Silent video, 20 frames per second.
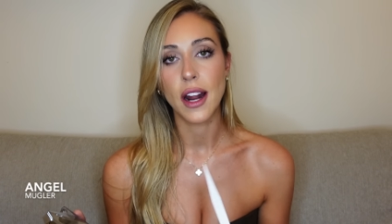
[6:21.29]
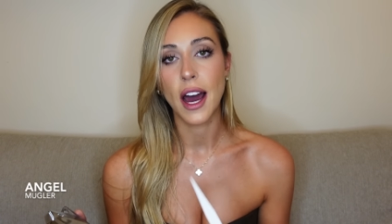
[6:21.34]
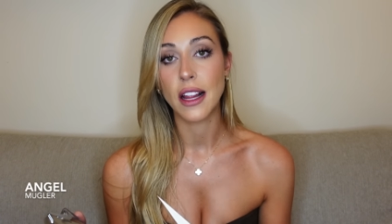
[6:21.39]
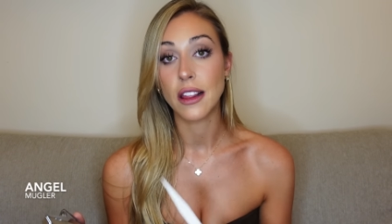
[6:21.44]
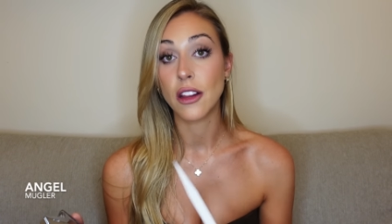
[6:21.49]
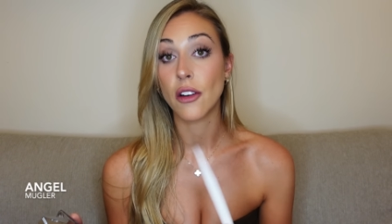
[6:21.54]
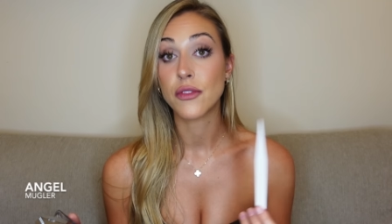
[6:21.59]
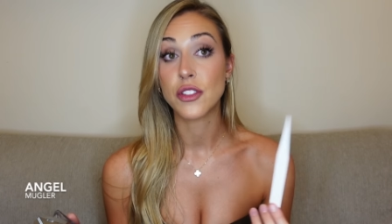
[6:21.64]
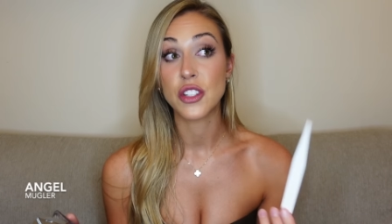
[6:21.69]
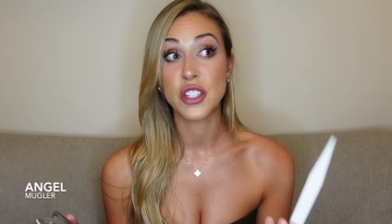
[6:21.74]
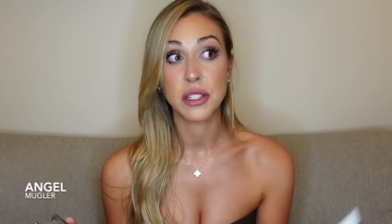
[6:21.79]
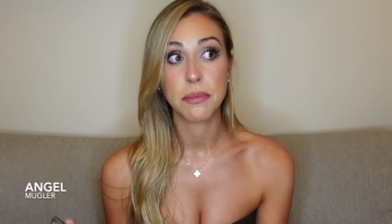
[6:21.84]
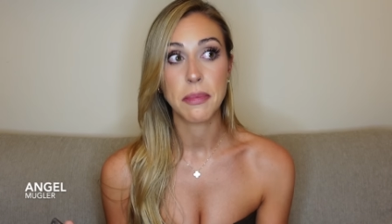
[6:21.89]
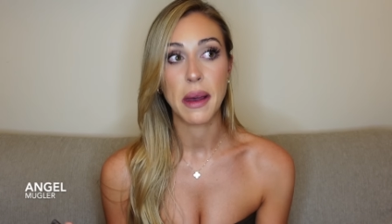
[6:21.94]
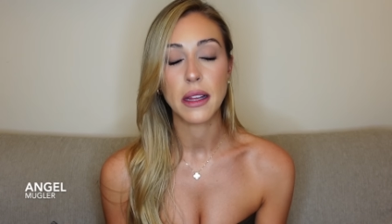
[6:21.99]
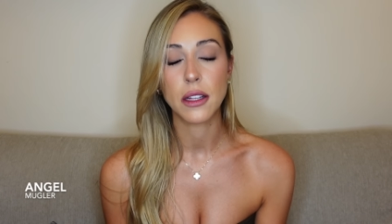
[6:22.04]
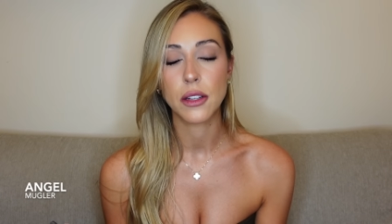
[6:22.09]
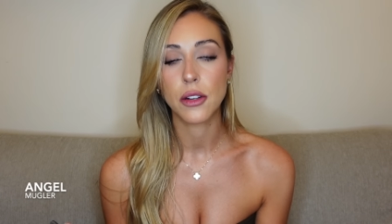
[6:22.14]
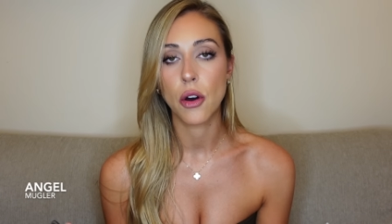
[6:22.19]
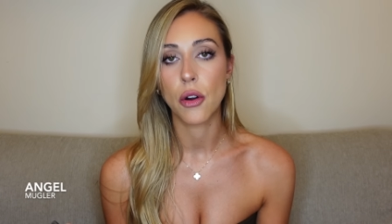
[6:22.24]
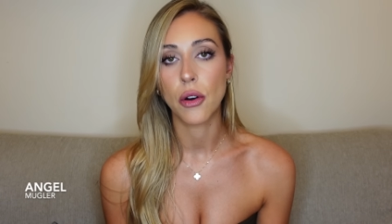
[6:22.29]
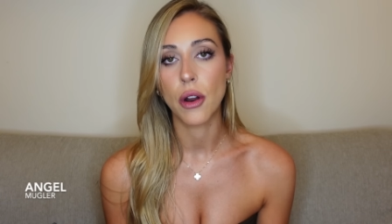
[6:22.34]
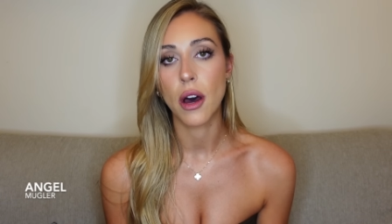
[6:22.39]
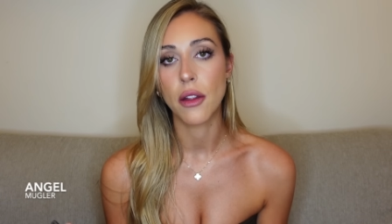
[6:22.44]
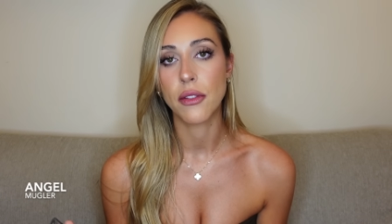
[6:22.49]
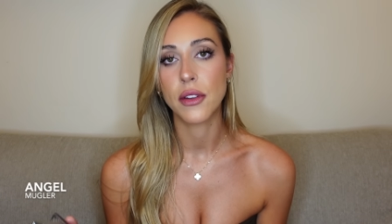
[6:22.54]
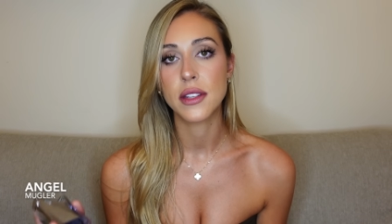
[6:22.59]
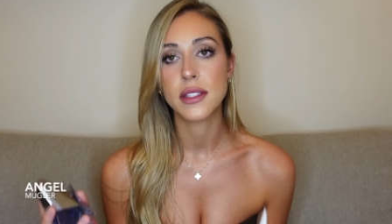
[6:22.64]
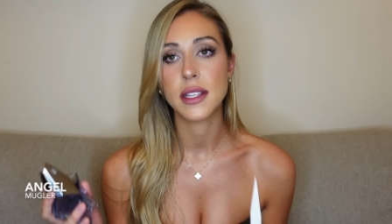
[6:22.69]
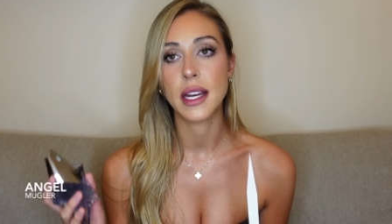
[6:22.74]
I love to smell it on
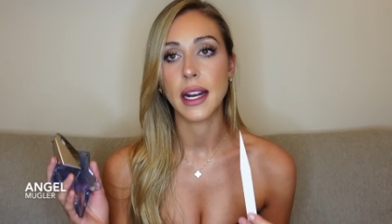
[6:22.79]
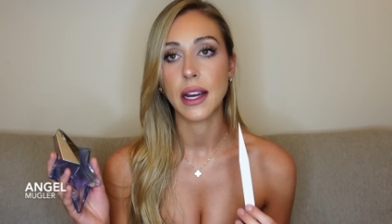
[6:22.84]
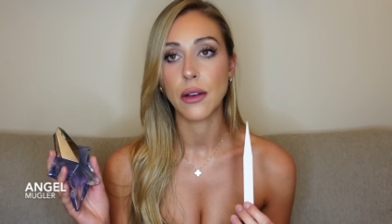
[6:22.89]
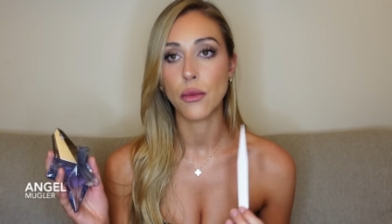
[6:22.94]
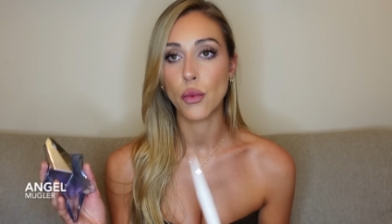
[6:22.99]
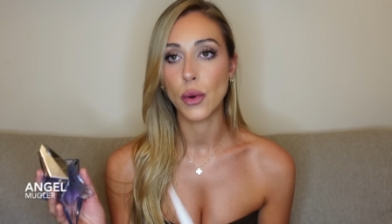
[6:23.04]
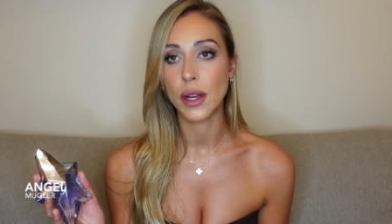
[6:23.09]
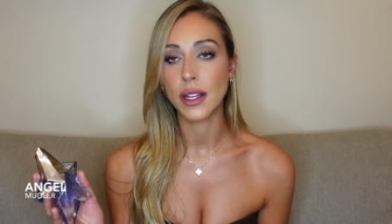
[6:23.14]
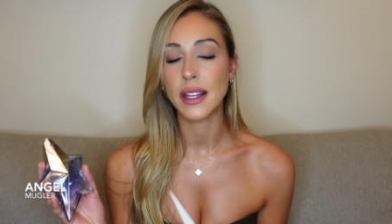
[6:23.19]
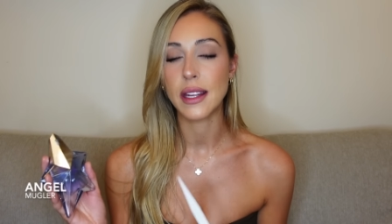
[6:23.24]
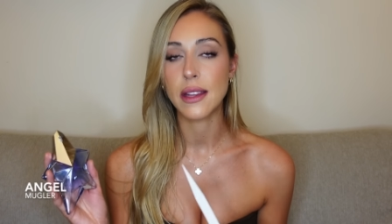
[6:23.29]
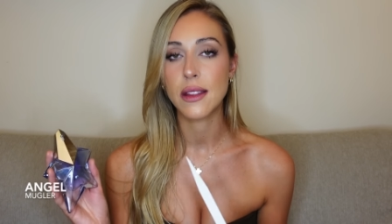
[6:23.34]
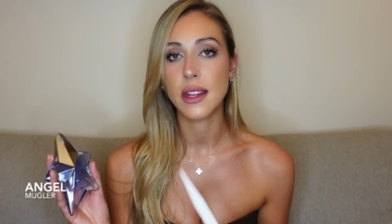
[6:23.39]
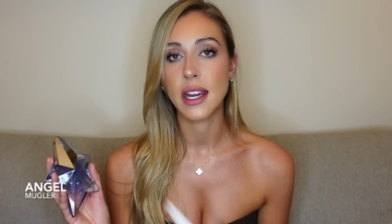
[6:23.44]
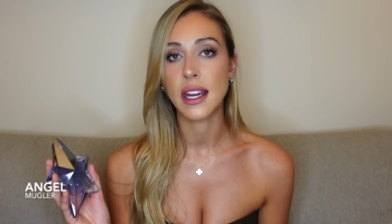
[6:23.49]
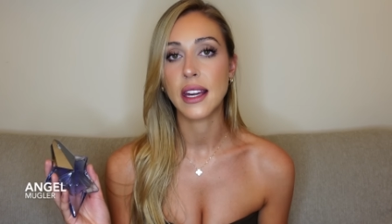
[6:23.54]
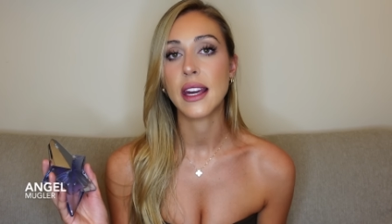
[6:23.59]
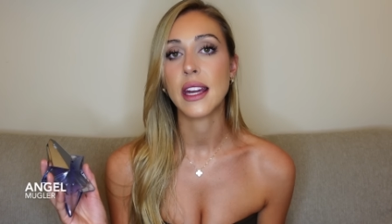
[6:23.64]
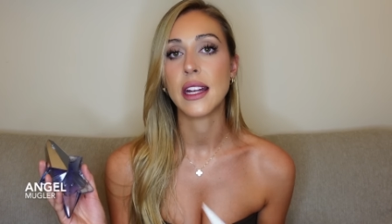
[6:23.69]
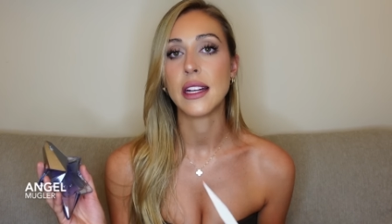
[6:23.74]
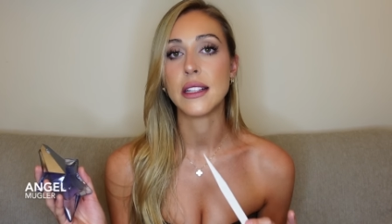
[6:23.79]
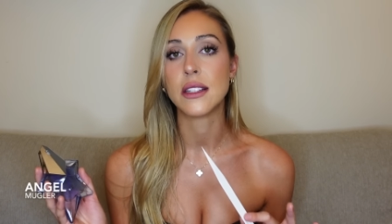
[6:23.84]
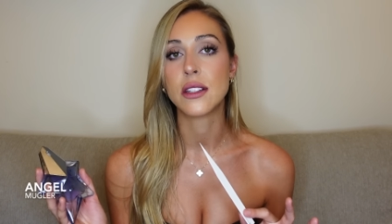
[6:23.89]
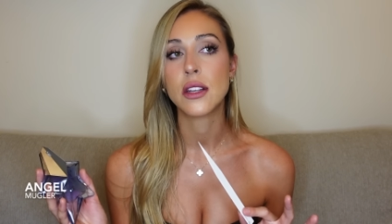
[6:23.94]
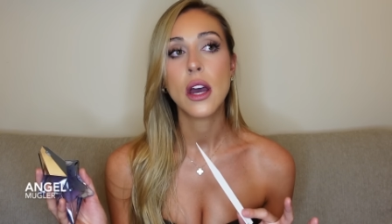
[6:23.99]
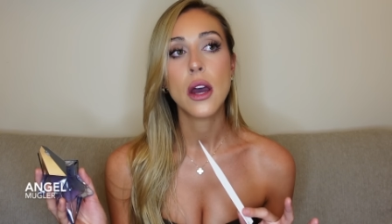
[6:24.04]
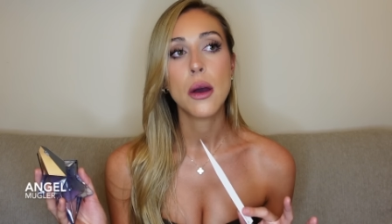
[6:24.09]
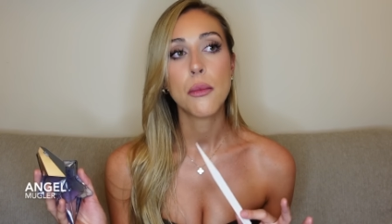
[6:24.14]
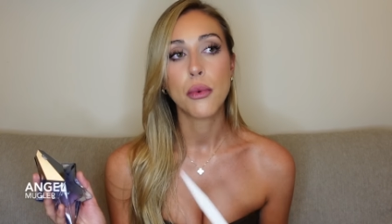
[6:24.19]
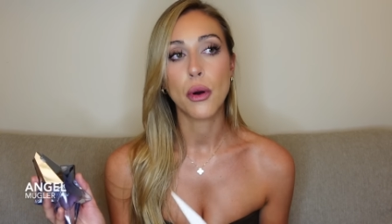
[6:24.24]
others, and I really think it is